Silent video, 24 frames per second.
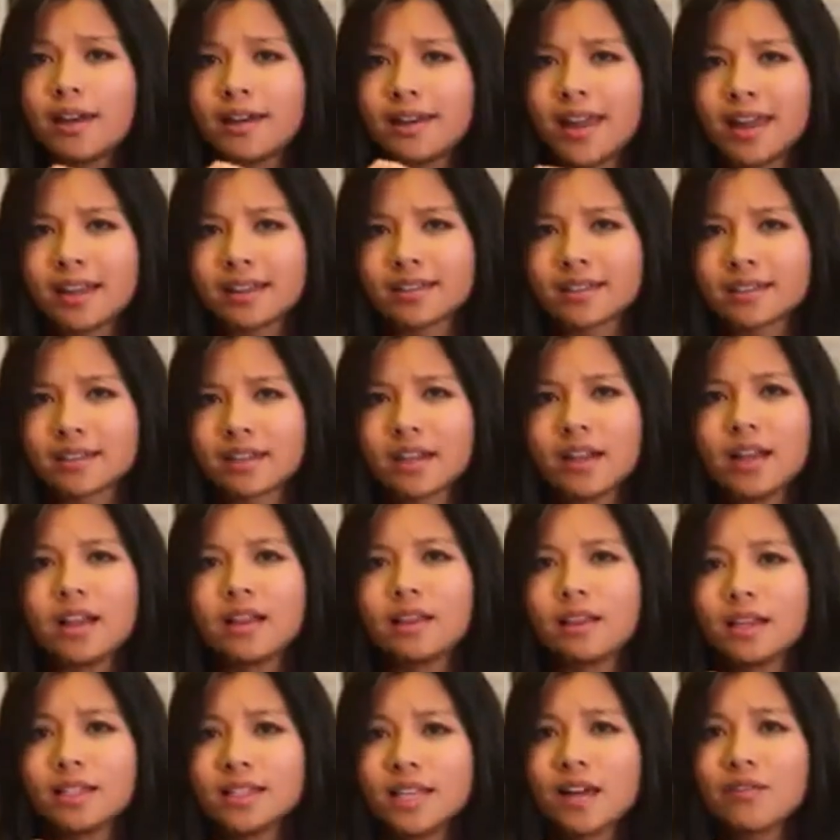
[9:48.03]
Next,
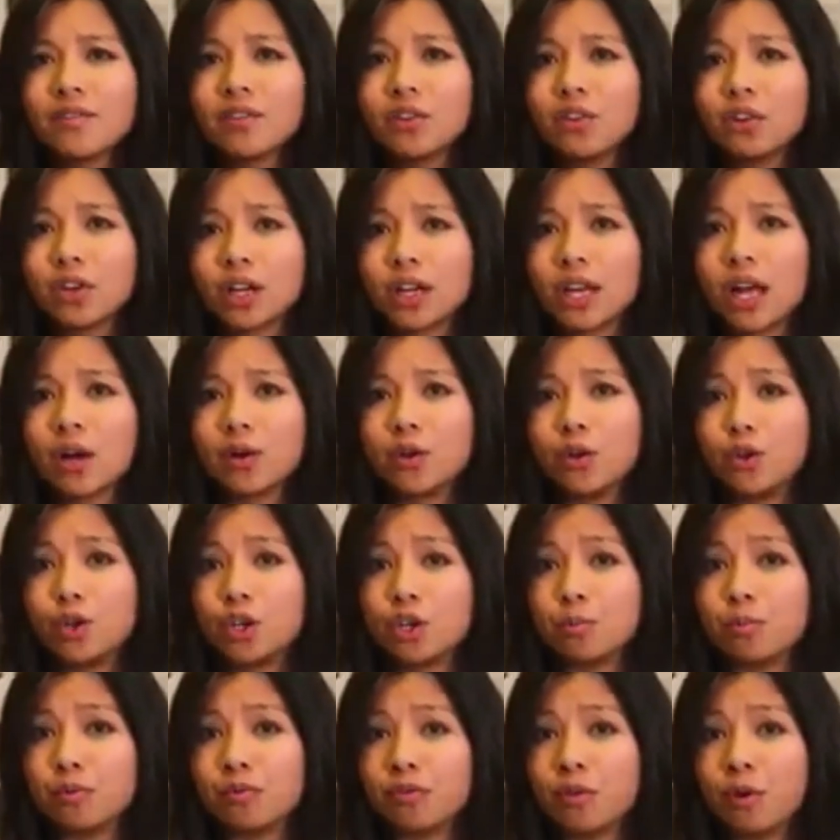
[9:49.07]
let's have a look at how you
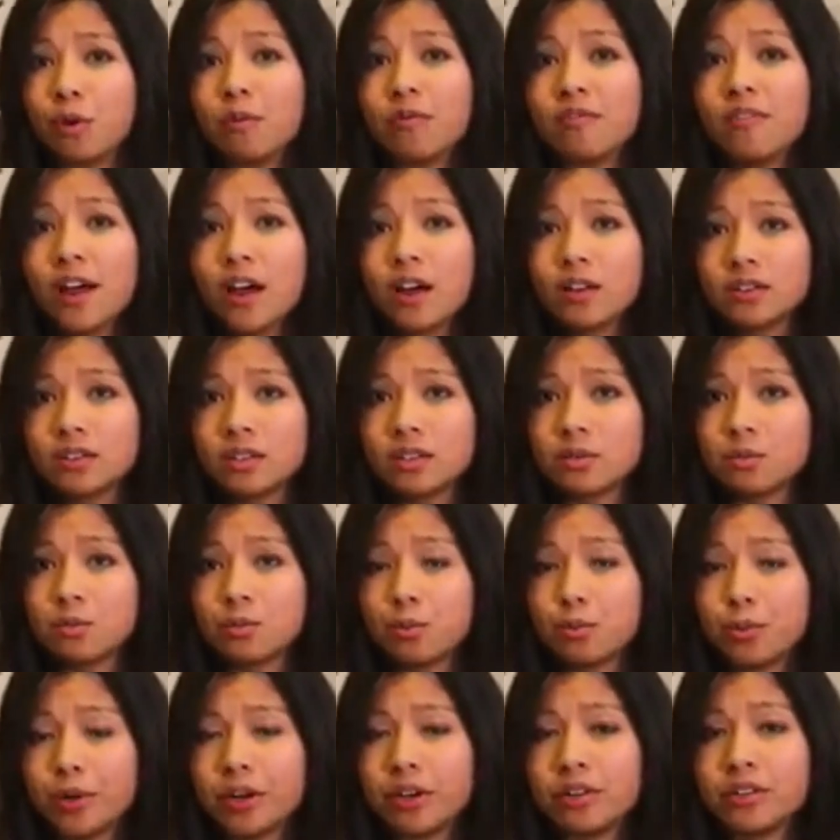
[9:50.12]
can perform file system
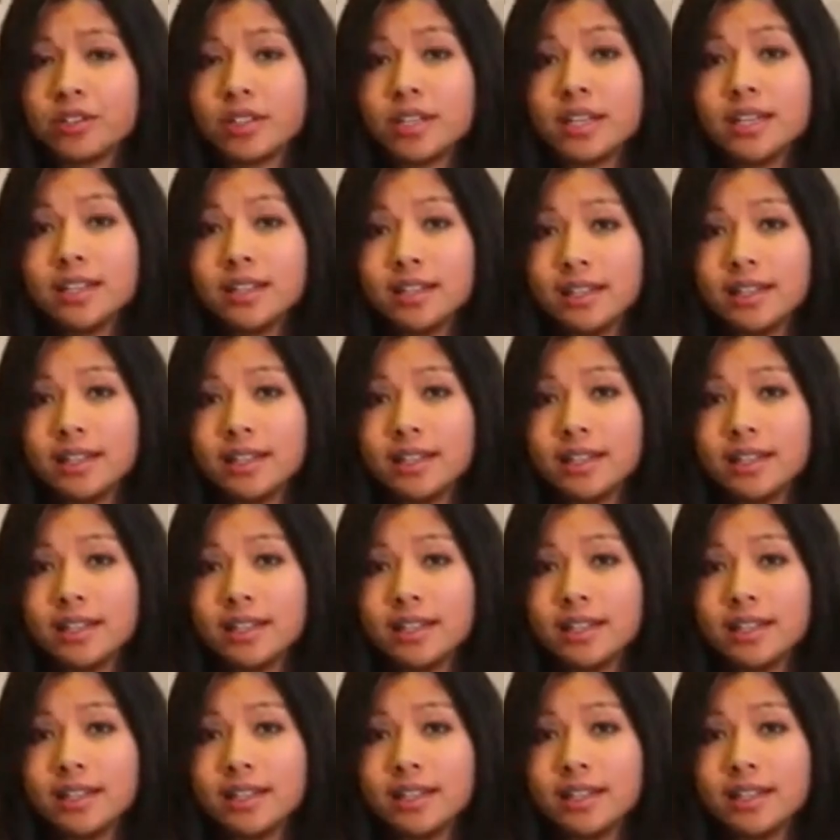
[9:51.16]
repairs in